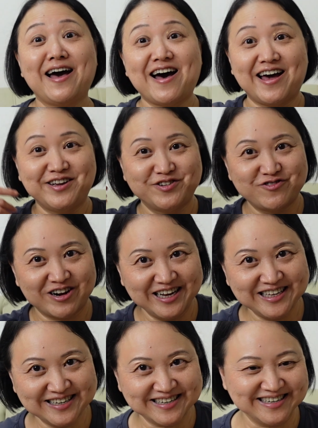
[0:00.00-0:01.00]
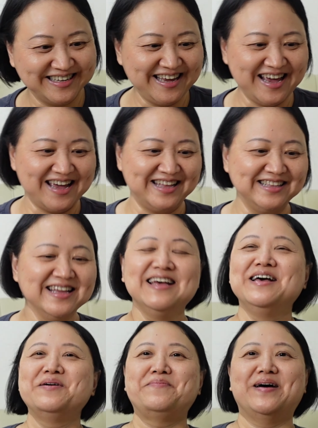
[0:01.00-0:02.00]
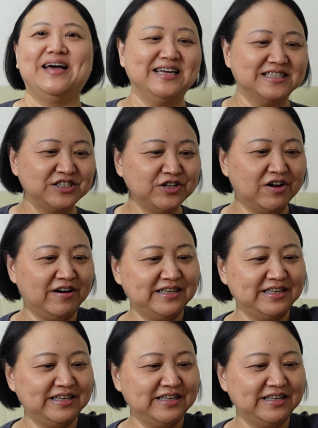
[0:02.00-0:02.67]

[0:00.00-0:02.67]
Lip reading: hydrated again, but it's not.